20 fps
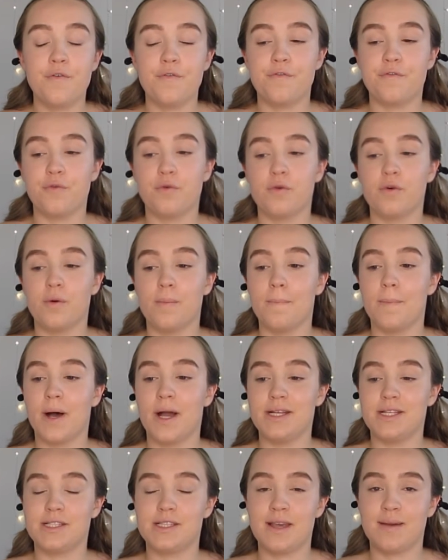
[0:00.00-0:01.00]
For
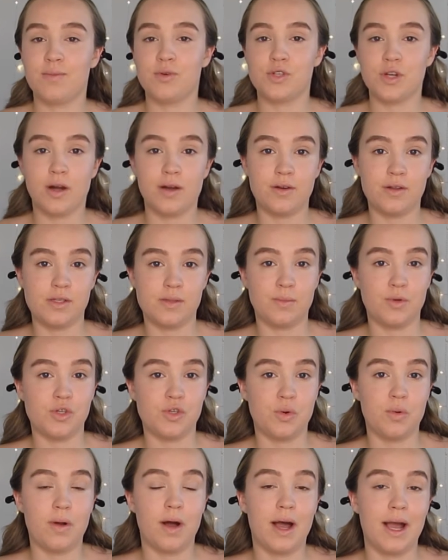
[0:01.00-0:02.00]
my disabled childhoods
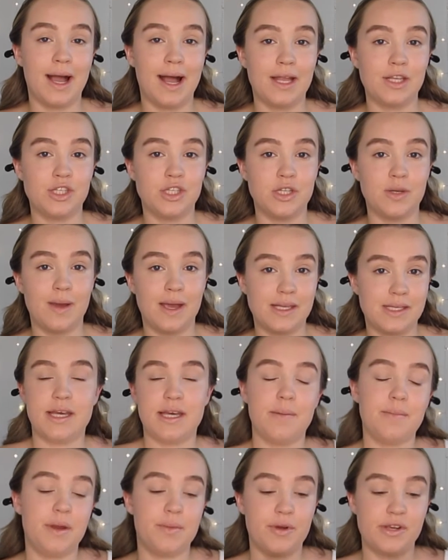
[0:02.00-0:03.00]
module I had to do a
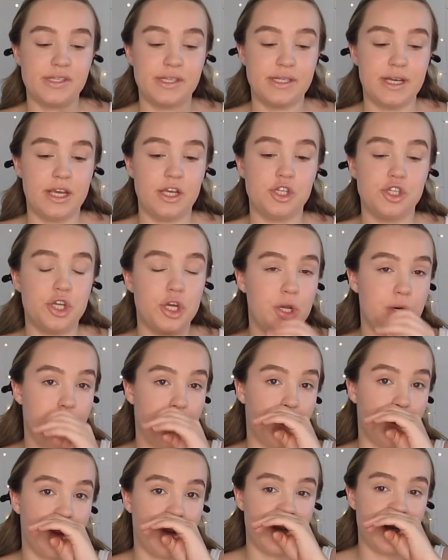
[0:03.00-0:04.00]
10-minute presentation
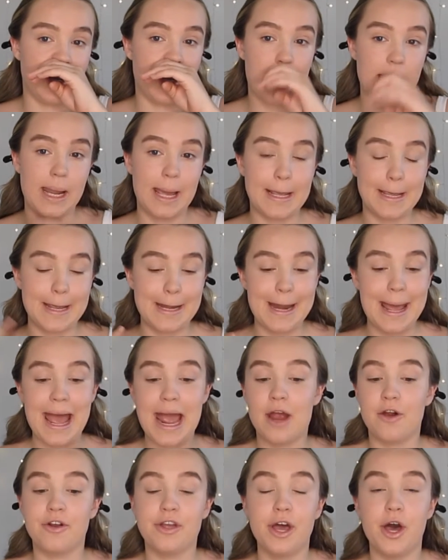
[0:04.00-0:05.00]
on like an
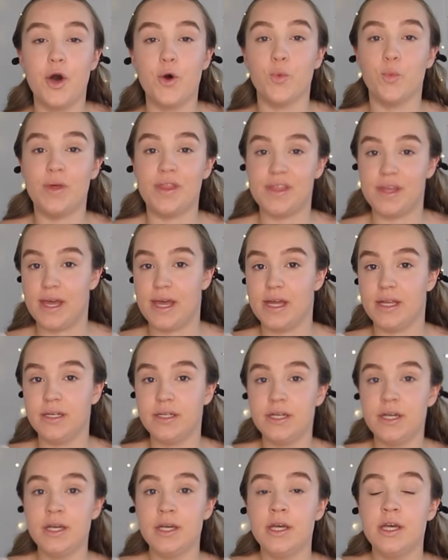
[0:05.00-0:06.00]
area
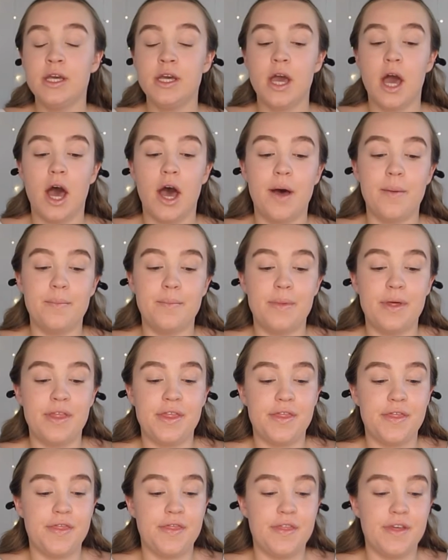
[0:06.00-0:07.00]
within
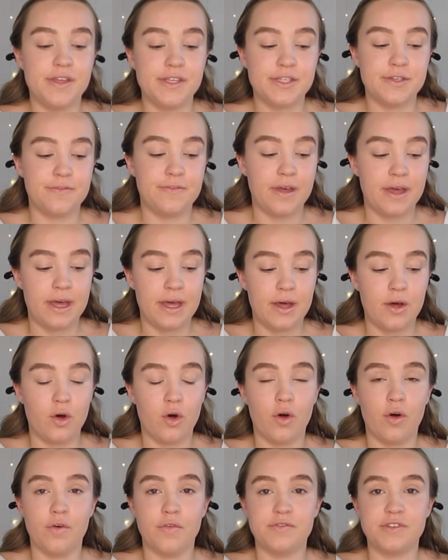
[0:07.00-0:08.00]
the sphere
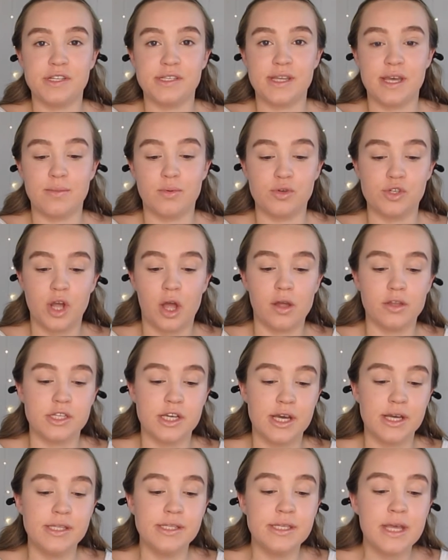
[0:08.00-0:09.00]
of disabled
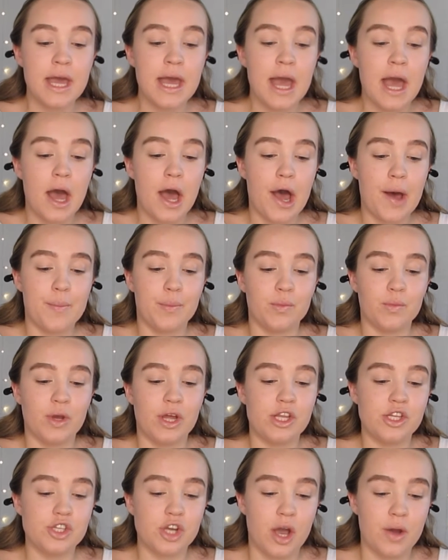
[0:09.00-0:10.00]
childhoods,
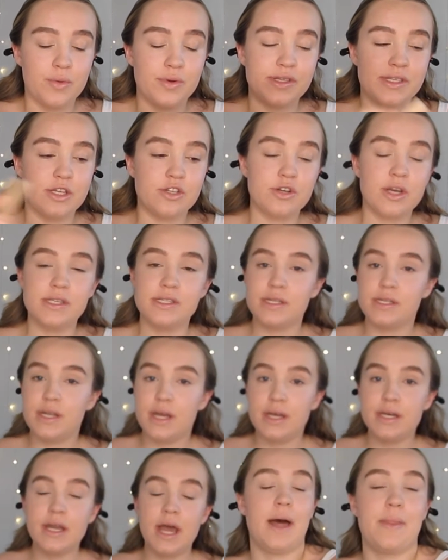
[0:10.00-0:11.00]
which I was interested
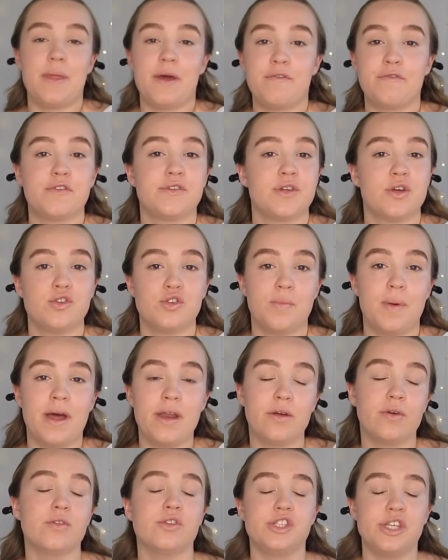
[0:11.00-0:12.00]
in. And then for social
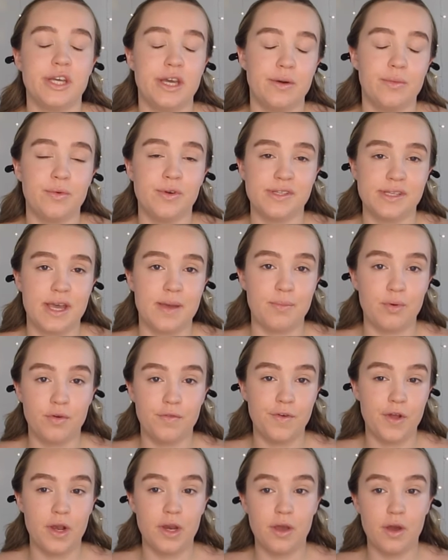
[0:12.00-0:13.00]
pedagogy it was a
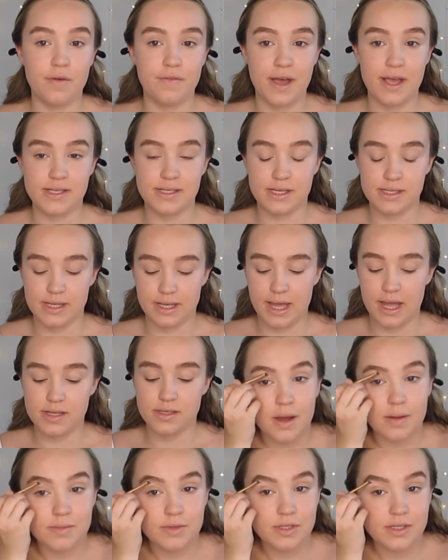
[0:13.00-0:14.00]
portfolio of essays
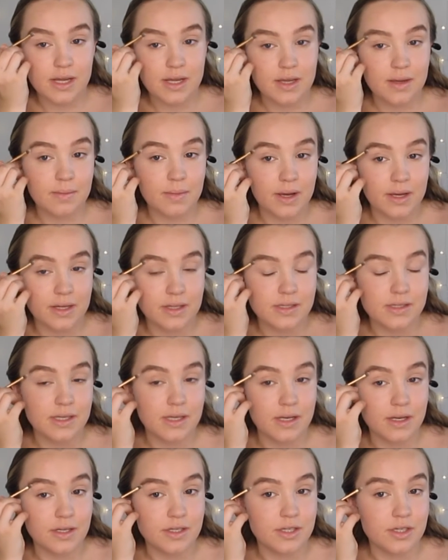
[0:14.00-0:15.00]
again. I'm just taking my
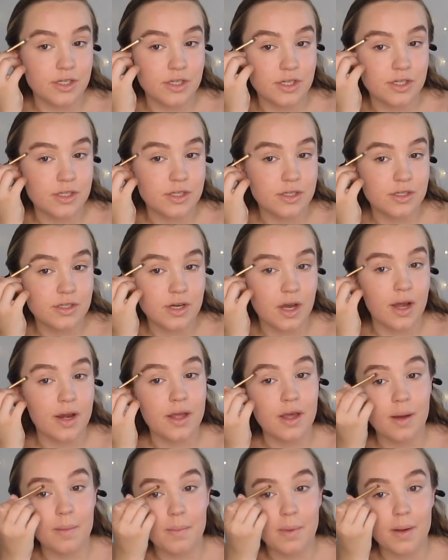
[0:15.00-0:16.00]
concealer to just
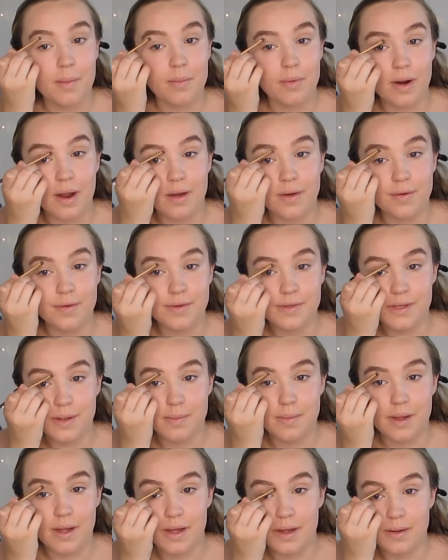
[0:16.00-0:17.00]
tidy up my brows a
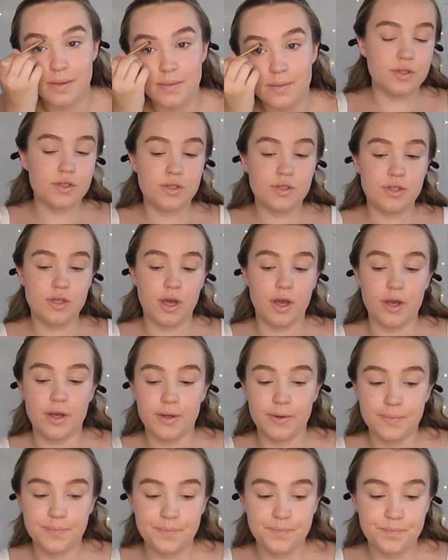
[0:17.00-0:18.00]
bit.
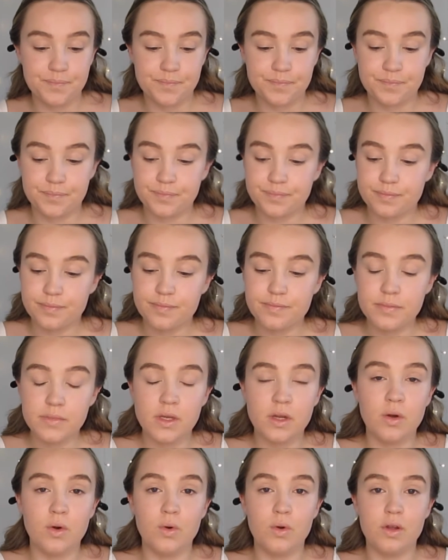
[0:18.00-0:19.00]
So
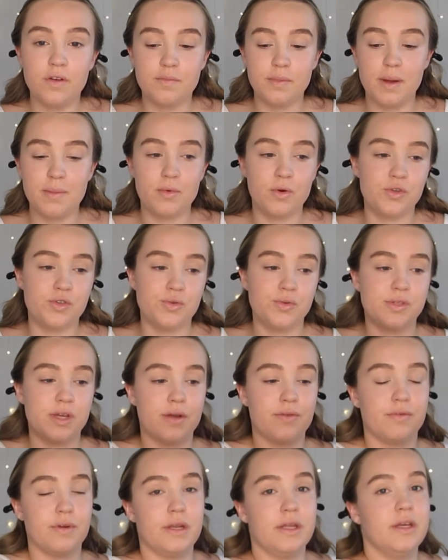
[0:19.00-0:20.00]
all of my modules
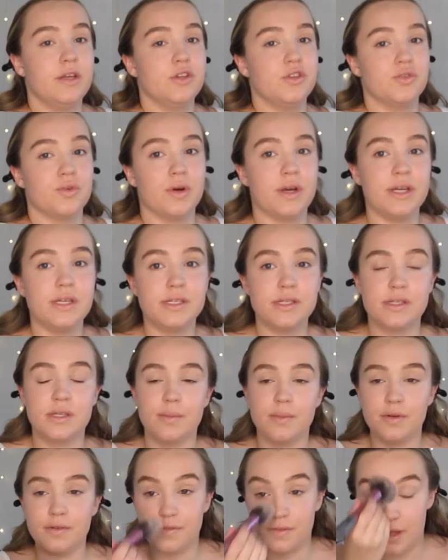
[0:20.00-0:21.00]
I really enjoyed.
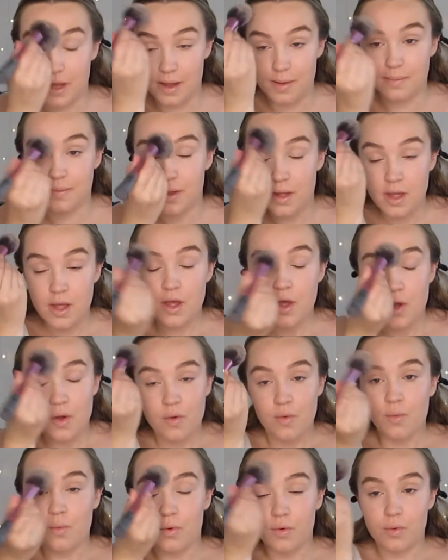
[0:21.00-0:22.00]
Some of them
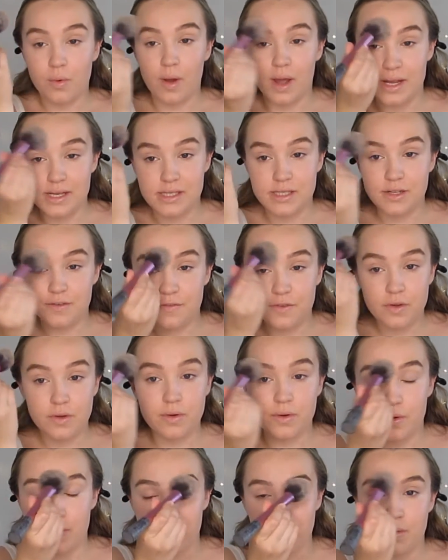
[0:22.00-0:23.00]
were quite
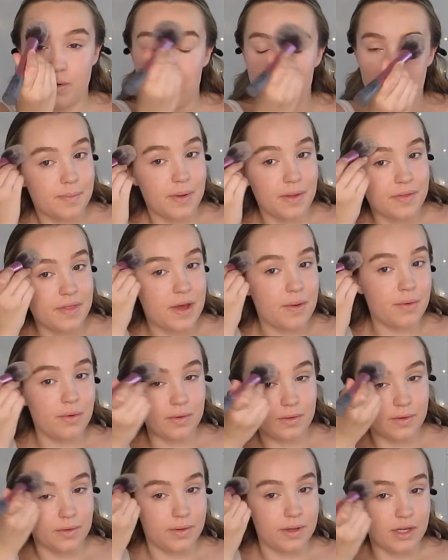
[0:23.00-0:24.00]
difficult, but they were
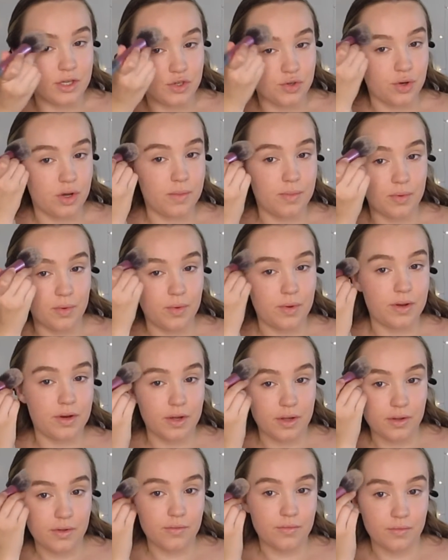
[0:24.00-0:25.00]
all enjoyable, and
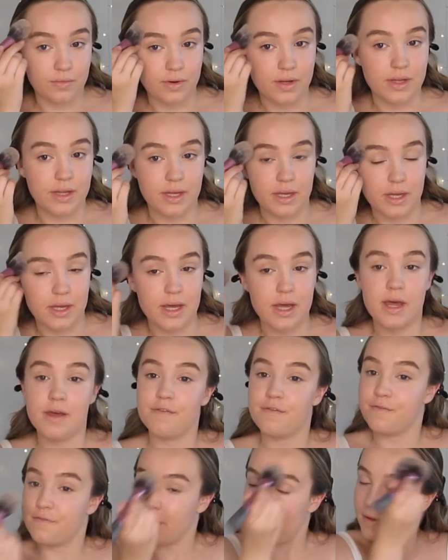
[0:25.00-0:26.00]
I really
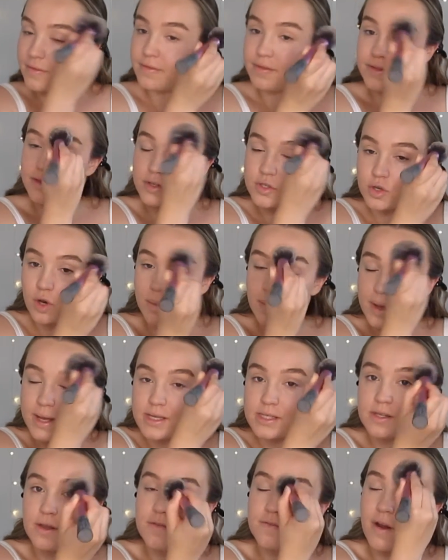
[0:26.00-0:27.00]
found the
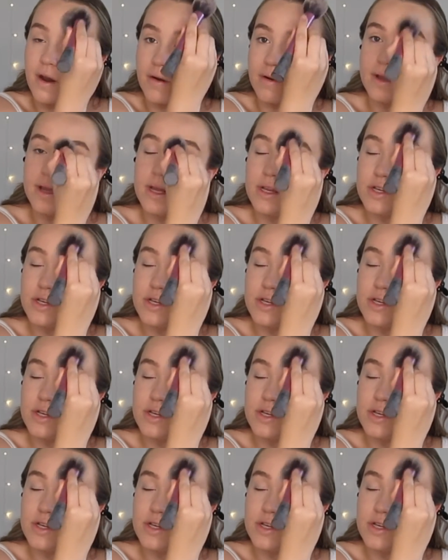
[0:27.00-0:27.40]
topics very